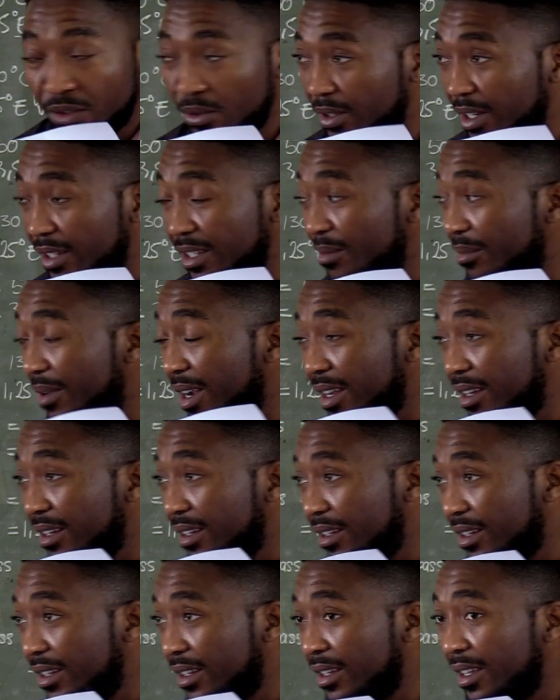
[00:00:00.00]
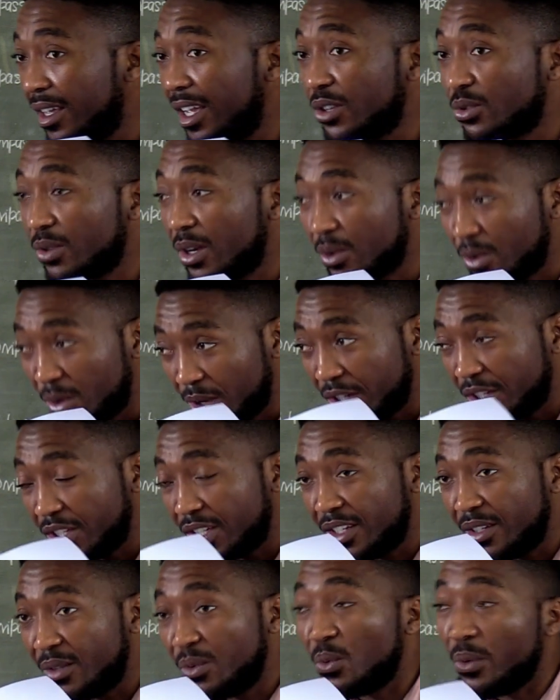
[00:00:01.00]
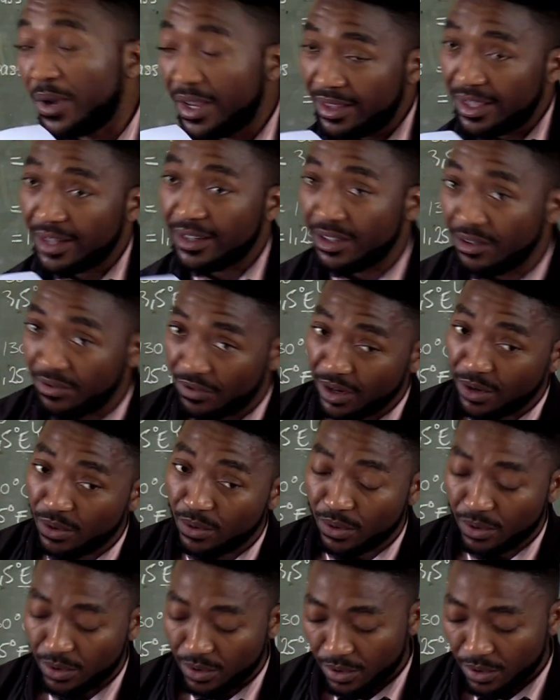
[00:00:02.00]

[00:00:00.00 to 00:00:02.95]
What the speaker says: to determine the actual correction with the D value.